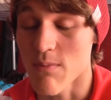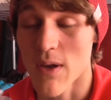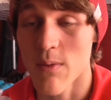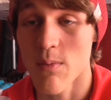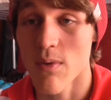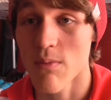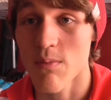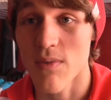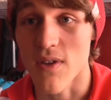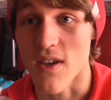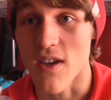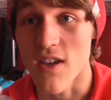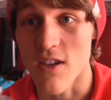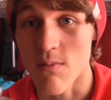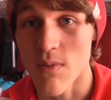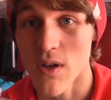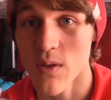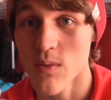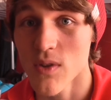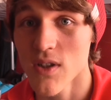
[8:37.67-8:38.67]
Maybe I'll be
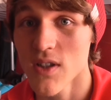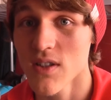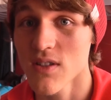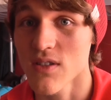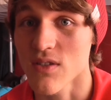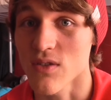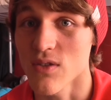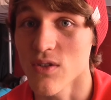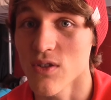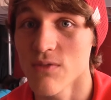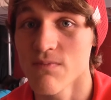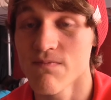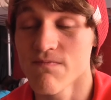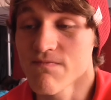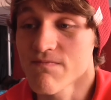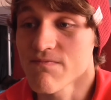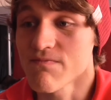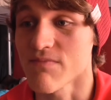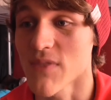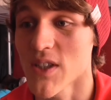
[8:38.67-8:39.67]
eating my words, or
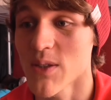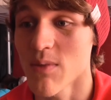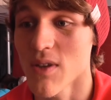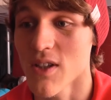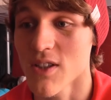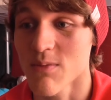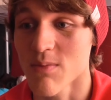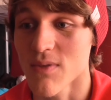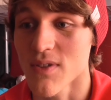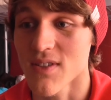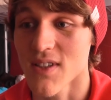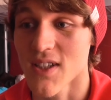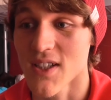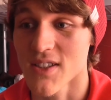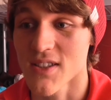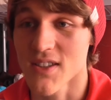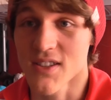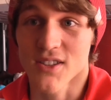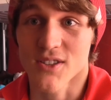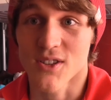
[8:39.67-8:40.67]
maybe I'll just be
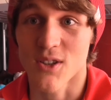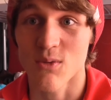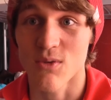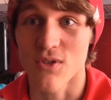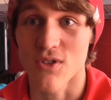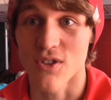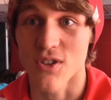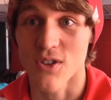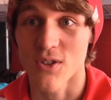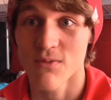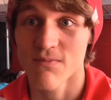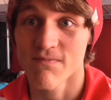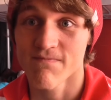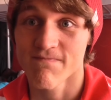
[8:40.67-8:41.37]
saying, I told you so.